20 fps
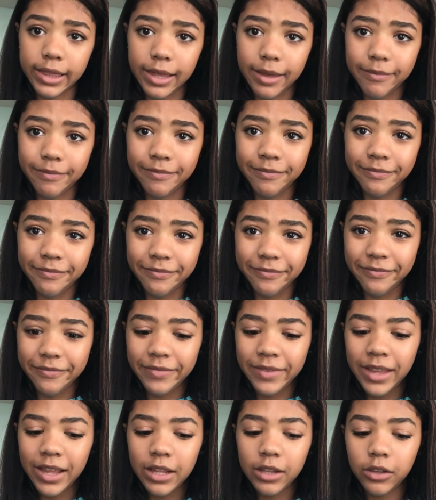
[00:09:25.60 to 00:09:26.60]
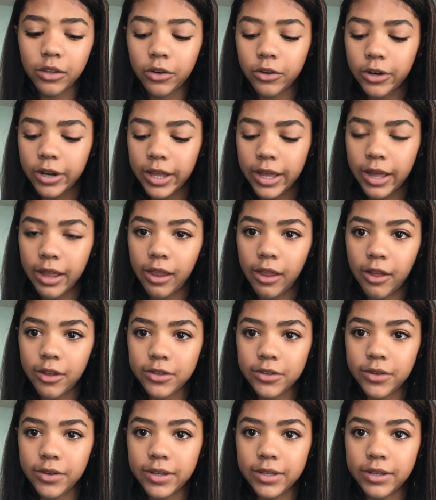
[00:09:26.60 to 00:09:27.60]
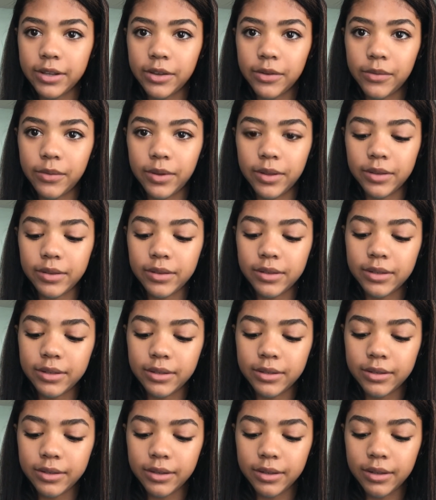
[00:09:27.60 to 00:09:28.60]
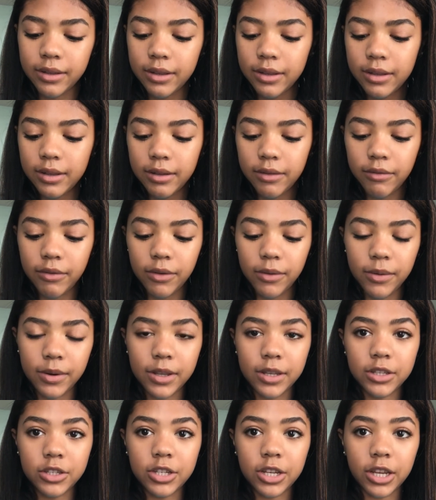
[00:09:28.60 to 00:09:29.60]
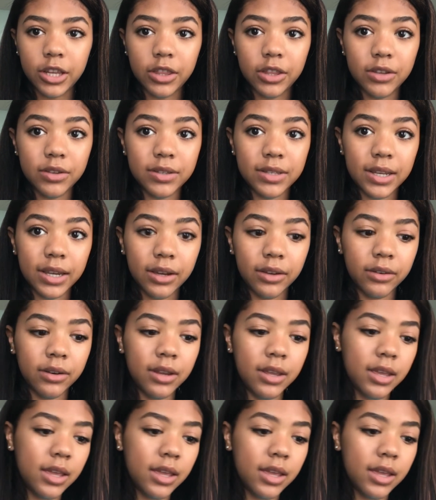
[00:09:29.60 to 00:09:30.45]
them. L'Oreal also has good ones, if you want to check those out.